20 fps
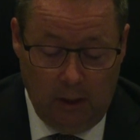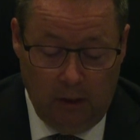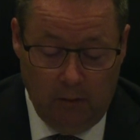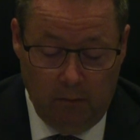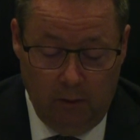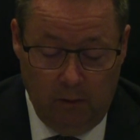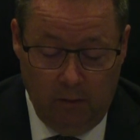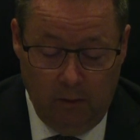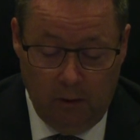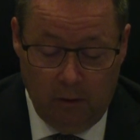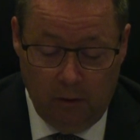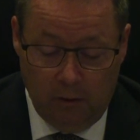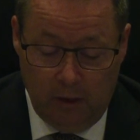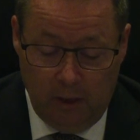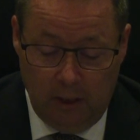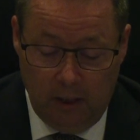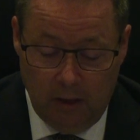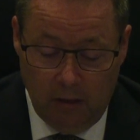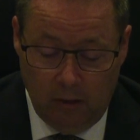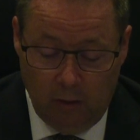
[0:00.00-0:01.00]
and we will
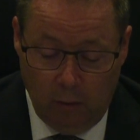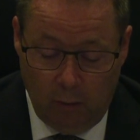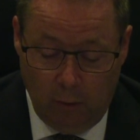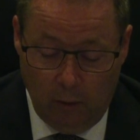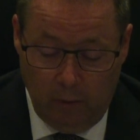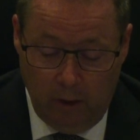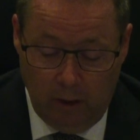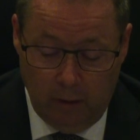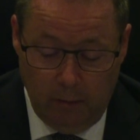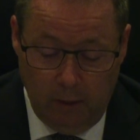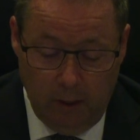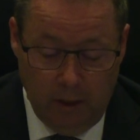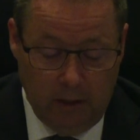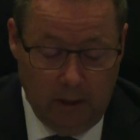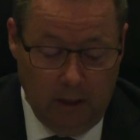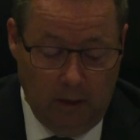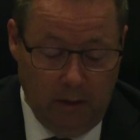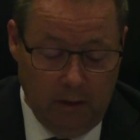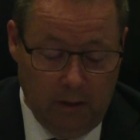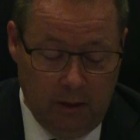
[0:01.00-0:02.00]
continue to provide
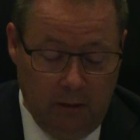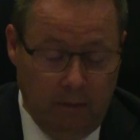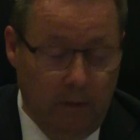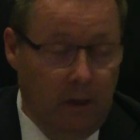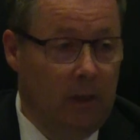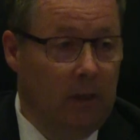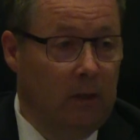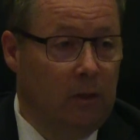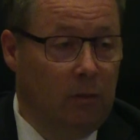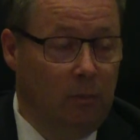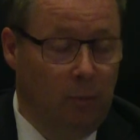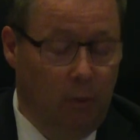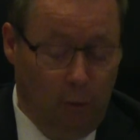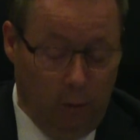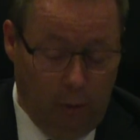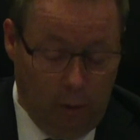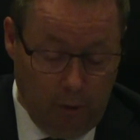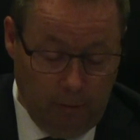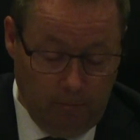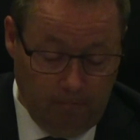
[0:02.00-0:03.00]
military and civilian
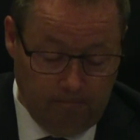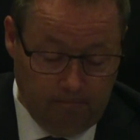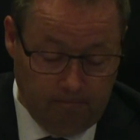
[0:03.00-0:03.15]
support.